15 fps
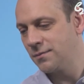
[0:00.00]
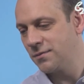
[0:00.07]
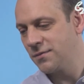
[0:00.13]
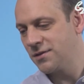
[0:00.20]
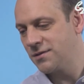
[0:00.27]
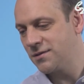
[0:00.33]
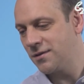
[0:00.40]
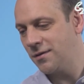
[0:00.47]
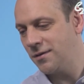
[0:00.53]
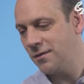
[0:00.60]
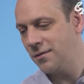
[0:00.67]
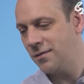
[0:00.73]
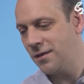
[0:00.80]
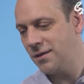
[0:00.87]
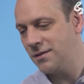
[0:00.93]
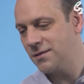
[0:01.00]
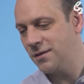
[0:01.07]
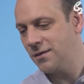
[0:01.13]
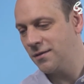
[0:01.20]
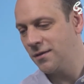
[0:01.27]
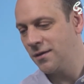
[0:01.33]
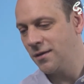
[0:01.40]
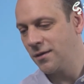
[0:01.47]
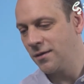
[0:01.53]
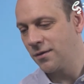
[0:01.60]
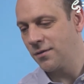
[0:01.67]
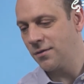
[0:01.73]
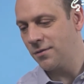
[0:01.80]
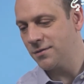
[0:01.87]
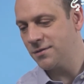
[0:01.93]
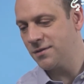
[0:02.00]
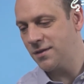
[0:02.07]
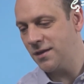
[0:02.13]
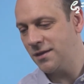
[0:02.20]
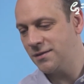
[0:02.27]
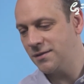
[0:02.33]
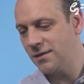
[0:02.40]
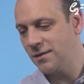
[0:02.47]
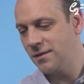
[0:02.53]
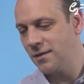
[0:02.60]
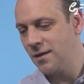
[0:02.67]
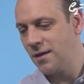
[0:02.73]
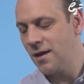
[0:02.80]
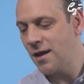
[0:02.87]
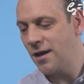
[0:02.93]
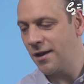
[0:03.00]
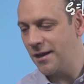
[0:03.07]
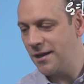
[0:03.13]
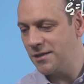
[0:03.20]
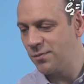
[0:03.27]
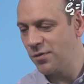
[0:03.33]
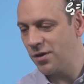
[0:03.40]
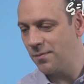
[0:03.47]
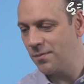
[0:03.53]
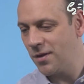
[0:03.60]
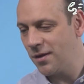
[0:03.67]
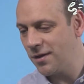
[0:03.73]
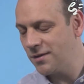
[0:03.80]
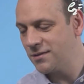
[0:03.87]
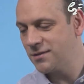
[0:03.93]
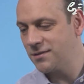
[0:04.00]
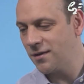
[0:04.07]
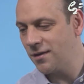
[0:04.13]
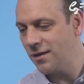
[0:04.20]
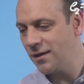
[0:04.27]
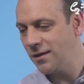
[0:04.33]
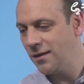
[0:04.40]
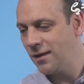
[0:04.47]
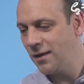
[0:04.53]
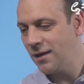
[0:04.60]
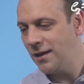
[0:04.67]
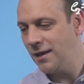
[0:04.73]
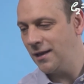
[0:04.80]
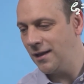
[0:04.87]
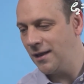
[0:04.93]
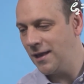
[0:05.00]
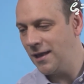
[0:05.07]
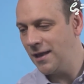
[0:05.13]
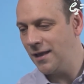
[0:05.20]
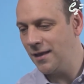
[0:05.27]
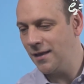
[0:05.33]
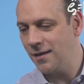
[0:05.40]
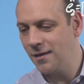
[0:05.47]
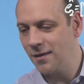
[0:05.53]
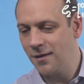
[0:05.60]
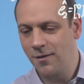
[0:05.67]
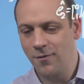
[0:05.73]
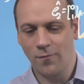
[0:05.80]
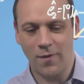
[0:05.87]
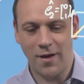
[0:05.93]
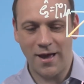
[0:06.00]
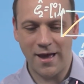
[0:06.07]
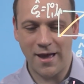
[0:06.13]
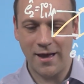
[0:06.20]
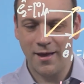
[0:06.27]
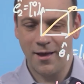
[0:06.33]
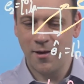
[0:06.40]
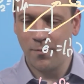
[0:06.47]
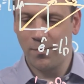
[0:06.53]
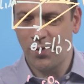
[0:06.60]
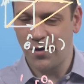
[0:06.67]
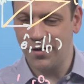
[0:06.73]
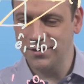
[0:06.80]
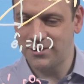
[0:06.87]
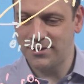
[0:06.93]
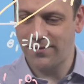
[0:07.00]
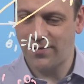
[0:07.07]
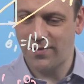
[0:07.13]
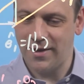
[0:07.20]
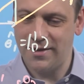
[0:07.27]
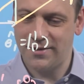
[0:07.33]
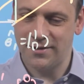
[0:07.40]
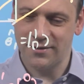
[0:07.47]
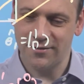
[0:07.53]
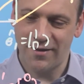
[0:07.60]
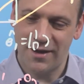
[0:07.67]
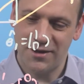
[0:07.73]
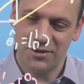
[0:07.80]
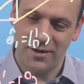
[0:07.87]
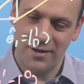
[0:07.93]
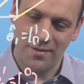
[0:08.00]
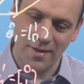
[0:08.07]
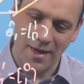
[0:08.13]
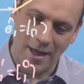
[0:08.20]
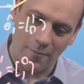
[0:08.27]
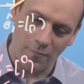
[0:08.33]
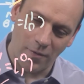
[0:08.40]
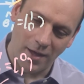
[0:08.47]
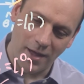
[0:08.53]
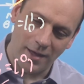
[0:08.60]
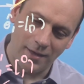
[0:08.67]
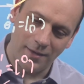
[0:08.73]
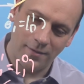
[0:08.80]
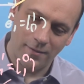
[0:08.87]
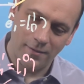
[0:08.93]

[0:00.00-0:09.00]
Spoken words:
sine theta, cos theta. And I need to put a minus sign in here where positive thetas are actually that way.